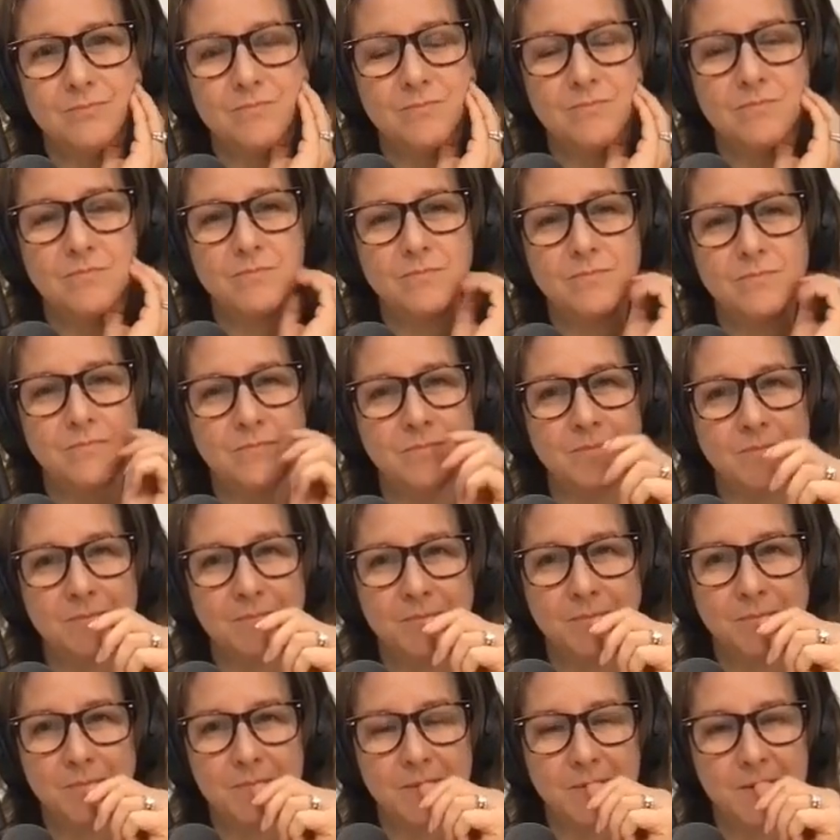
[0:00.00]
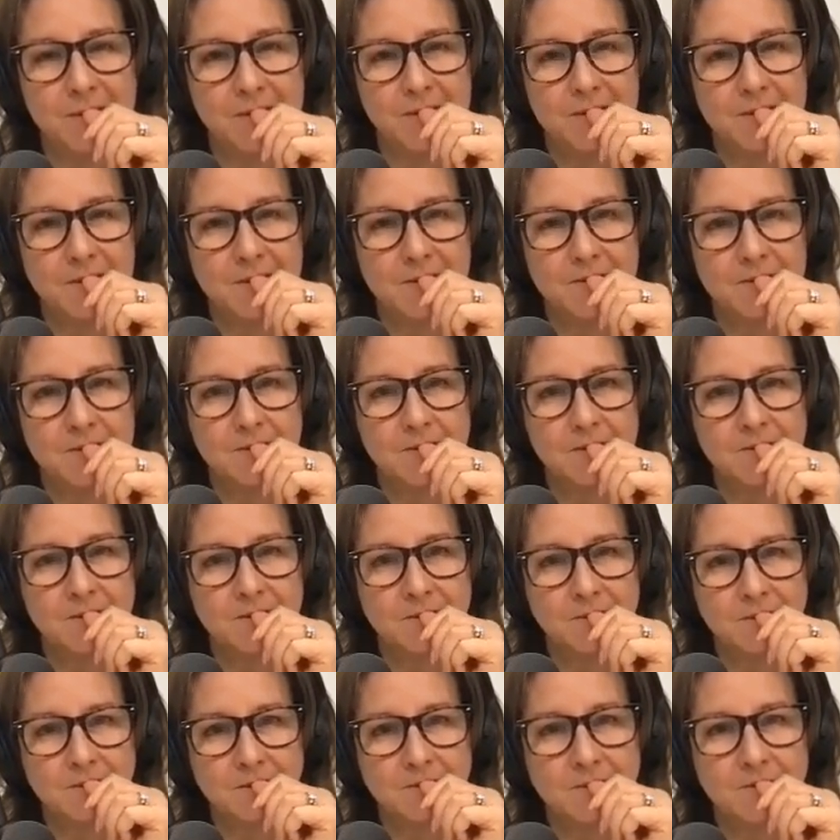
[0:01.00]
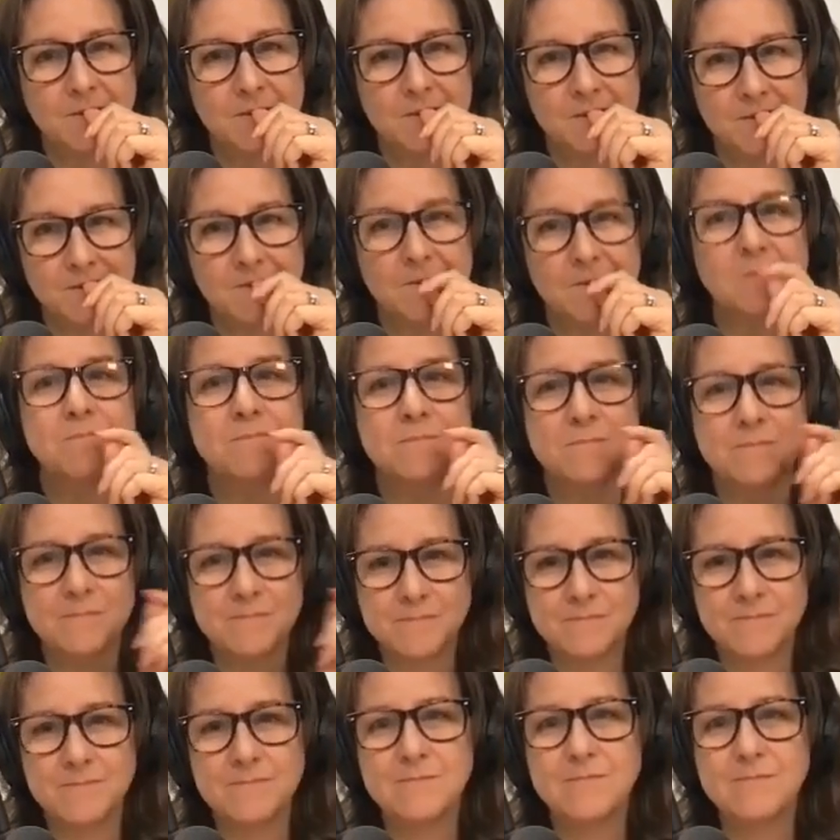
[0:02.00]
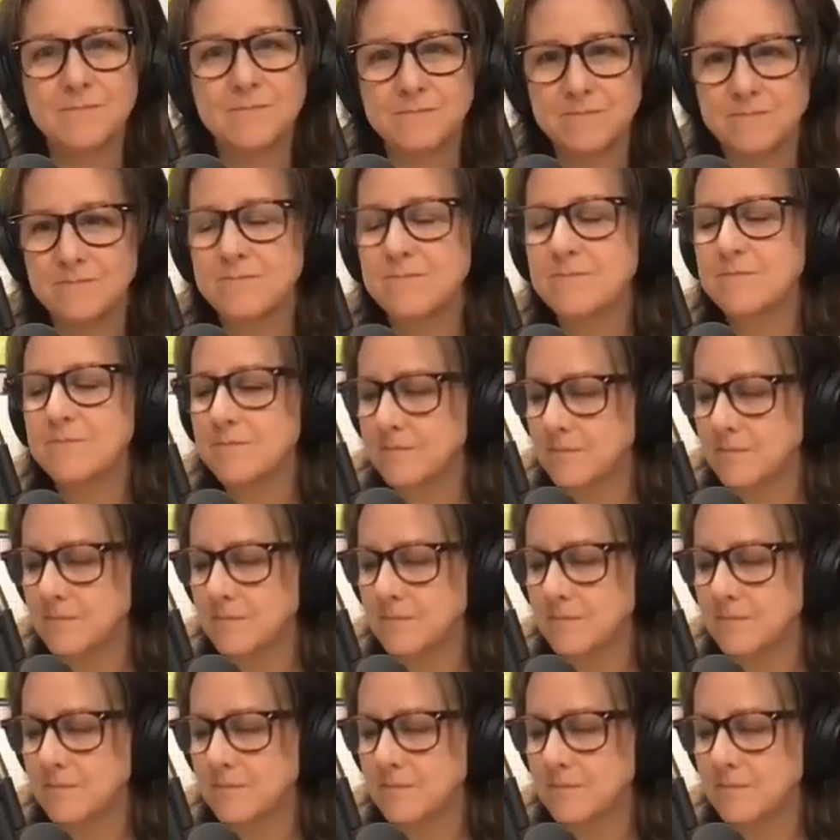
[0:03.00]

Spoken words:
This person isn't speaking.